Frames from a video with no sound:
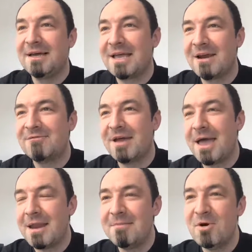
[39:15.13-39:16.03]
kind of
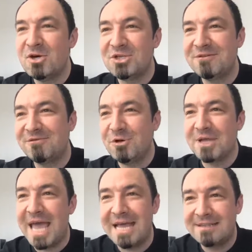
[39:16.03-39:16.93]
an immersive
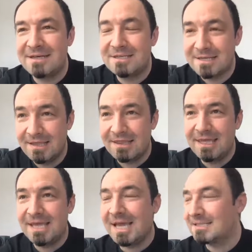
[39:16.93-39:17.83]
look at the design
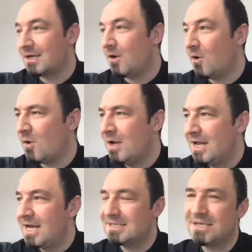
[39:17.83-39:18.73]
thinking as a whole,
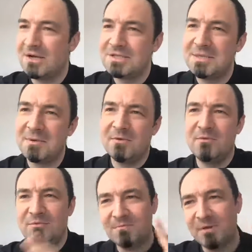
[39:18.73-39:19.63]
as a concept,
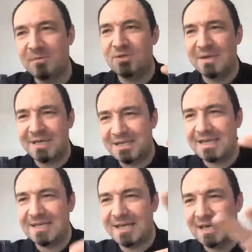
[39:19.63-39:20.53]
and we'll be doing
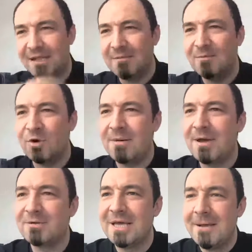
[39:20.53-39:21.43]
in a little bit more
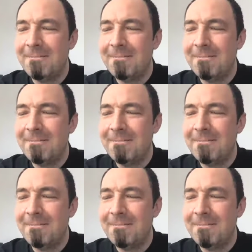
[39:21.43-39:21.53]
about